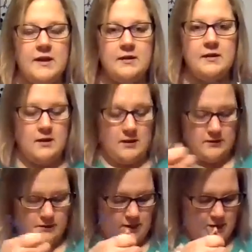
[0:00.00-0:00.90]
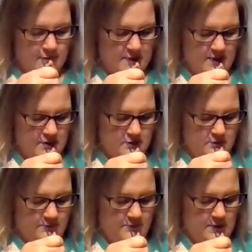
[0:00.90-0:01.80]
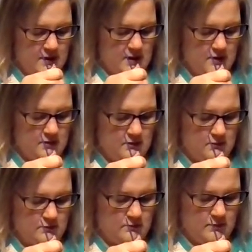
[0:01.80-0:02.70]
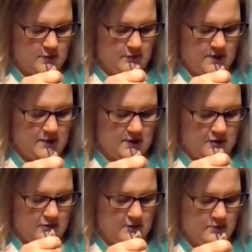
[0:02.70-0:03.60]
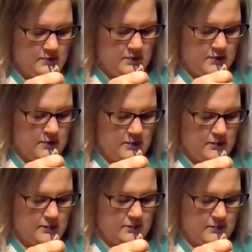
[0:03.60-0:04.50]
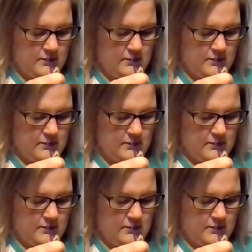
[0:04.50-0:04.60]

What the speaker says: right. So there's my snowflake. I'm gonna make that a little longer.